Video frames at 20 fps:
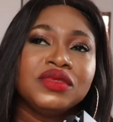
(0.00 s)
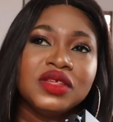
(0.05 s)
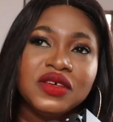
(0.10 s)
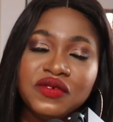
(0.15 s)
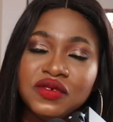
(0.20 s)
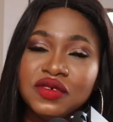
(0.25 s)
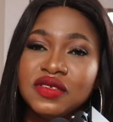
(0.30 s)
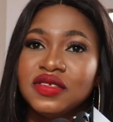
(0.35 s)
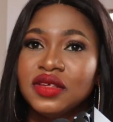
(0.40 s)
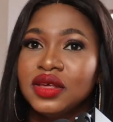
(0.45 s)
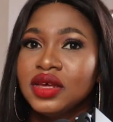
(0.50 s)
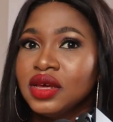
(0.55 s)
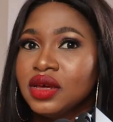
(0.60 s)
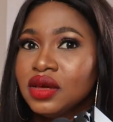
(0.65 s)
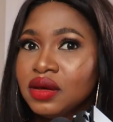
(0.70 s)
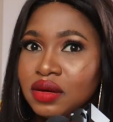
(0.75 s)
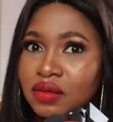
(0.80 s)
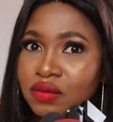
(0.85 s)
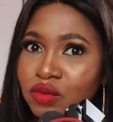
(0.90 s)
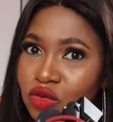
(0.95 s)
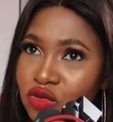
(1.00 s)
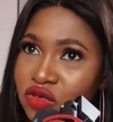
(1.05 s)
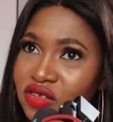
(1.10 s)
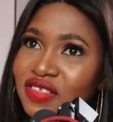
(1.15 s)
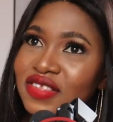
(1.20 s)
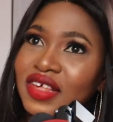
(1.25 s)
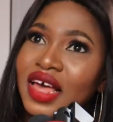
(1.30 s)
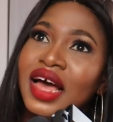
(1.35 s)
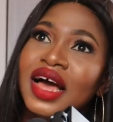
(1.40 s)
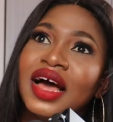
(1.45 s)
If you say
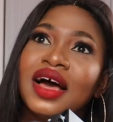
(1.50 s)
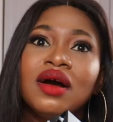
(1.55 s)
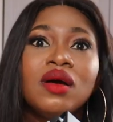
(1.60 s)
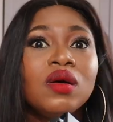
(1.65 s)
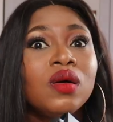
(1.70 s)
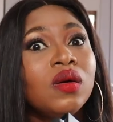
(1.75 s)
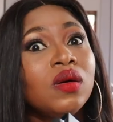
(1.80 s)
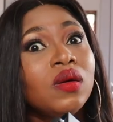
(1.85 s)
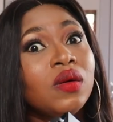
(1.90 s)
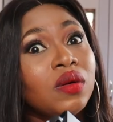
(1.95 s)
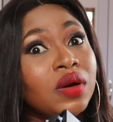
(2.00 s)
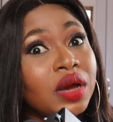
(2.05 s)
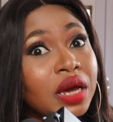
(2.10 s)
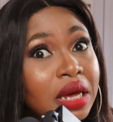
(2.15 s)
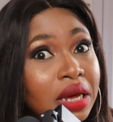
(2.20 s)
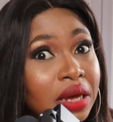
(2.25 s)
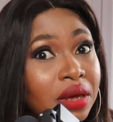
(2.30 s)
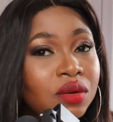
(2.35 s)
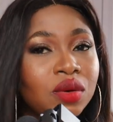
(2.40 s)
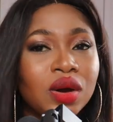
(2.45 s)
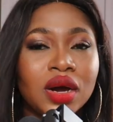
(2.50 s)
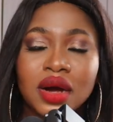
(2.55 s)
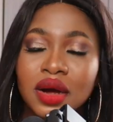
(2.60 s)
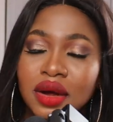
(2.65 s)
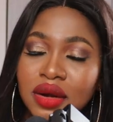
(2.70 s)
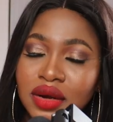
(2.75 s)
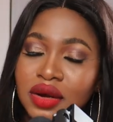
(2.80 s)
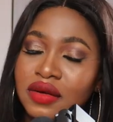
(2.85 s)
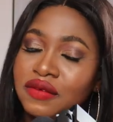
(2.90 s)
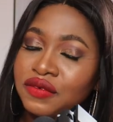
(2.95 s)
Musa, oh, okay, you
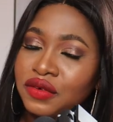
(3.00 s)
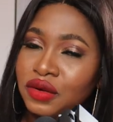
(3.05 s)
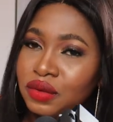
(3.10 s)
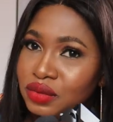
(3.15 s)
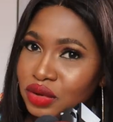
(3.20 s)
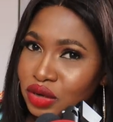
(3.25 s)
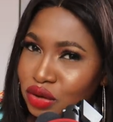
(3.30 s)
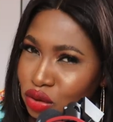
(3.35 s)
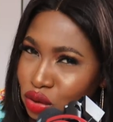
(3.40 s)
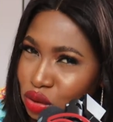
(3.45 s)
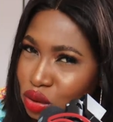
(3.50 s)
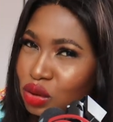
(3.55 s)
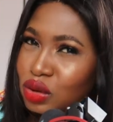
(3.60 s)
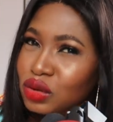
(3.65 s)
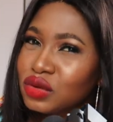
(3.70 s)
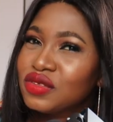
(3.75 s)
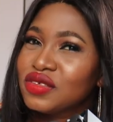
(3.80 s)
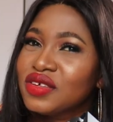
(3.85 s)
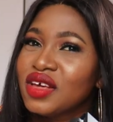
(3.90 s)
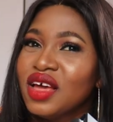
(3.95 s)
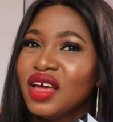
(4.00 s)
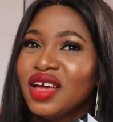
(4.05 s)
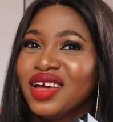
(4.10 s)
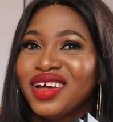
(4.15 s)
are from the north